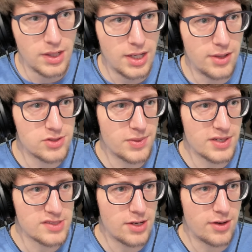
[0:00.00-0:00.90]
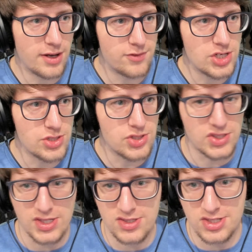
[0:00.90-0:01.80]
Oh, it's because I don't have change
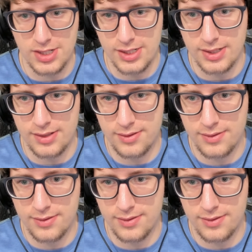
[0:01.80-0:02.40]
exist on.